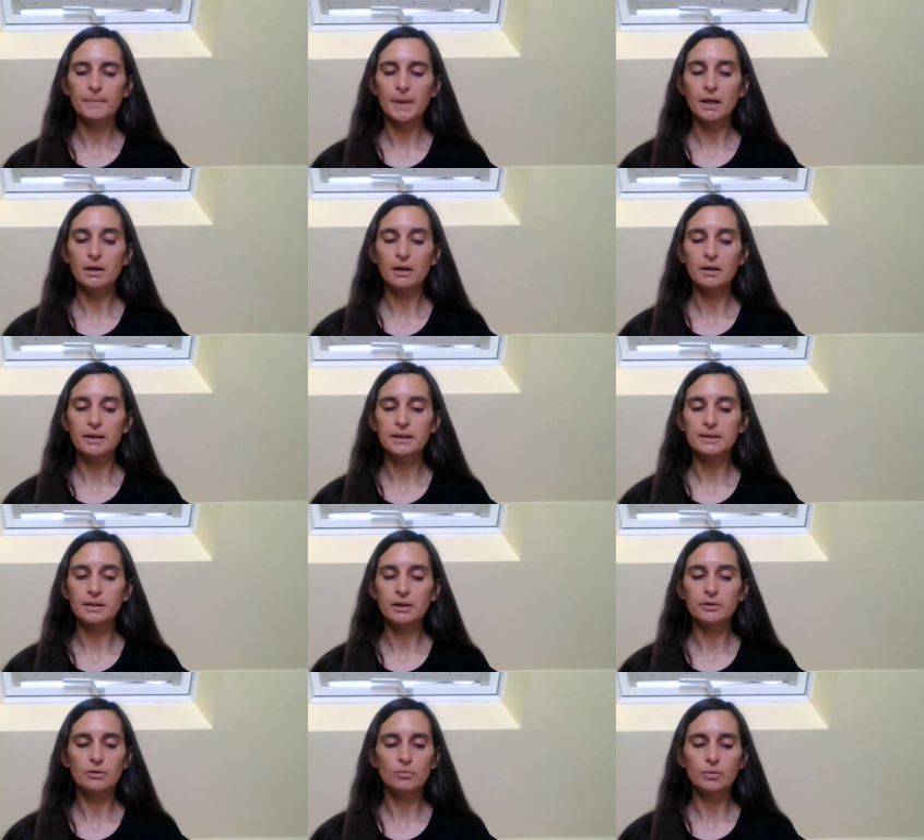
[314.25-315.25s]
I hide,
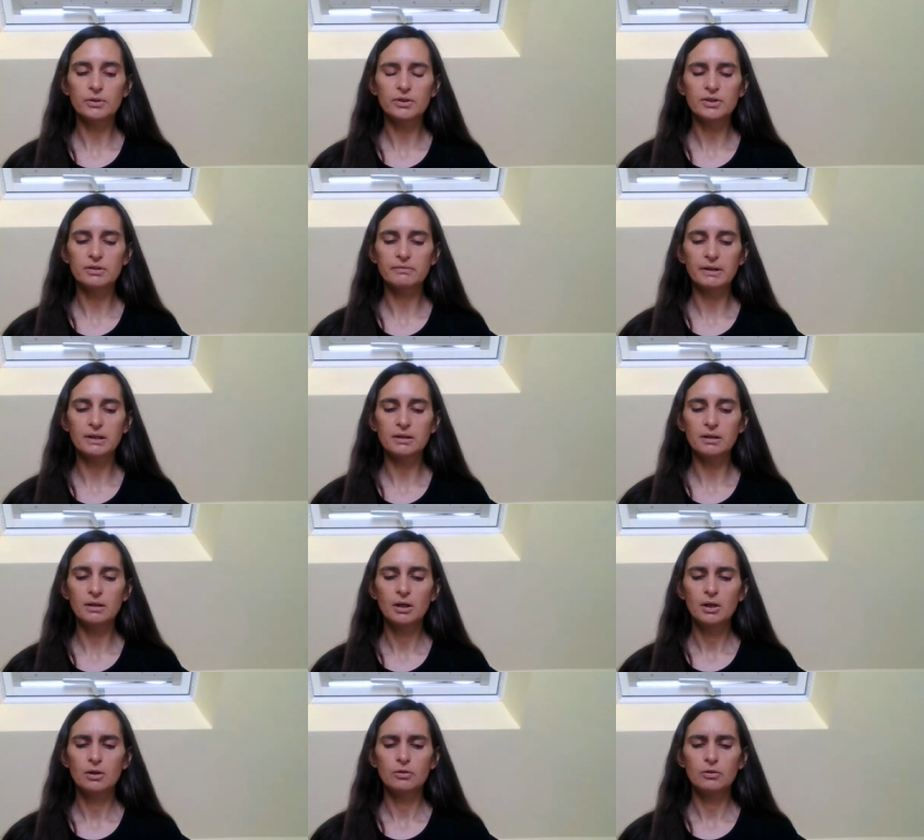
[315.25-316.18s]
I not want to surrender,